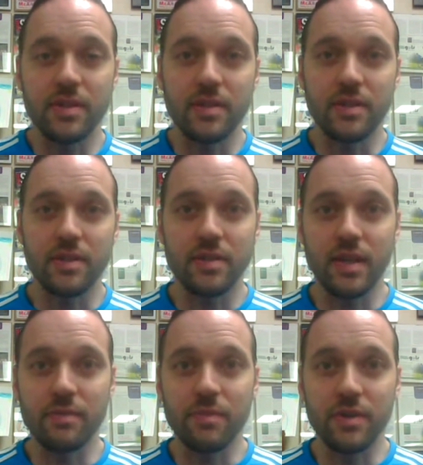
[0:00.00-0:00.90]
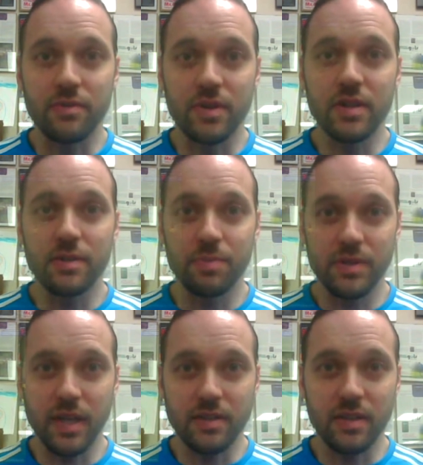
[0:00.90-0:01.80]
is that Madrid is
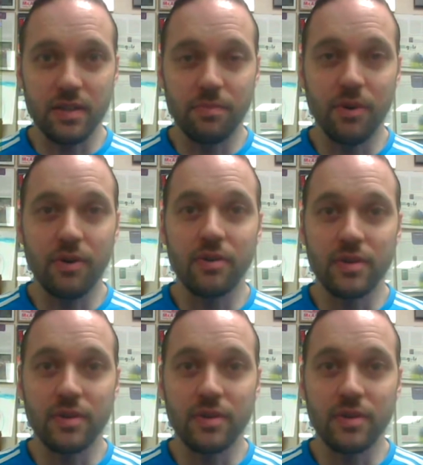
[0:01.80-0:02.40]
possessing the ball